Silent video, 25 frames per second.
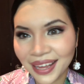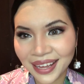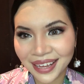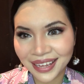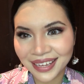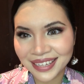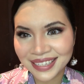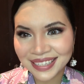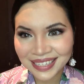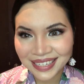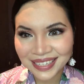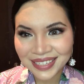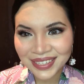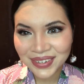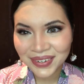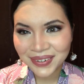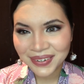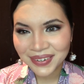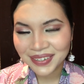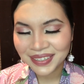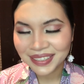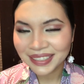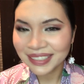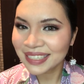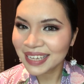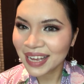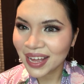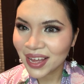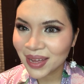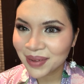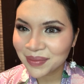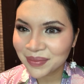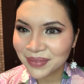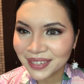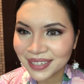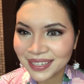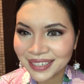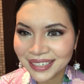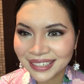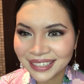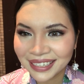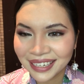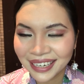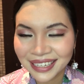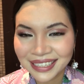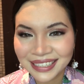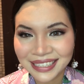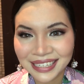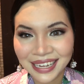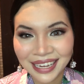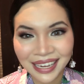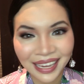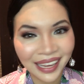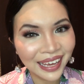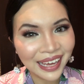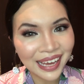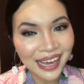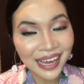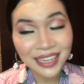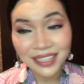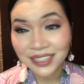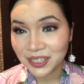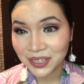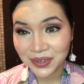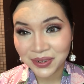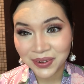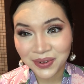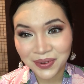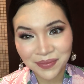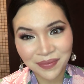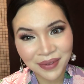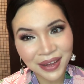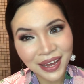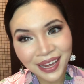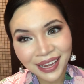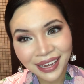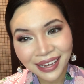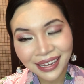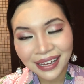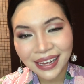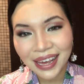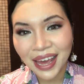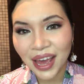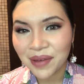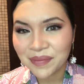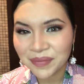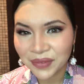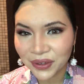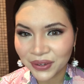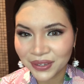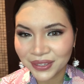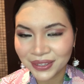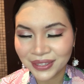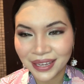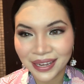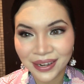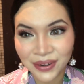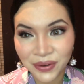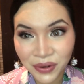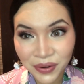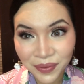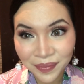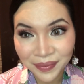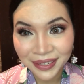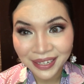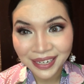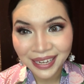It's Nitorial time with Nita. Hey, guys. So, bye. I'm going to an open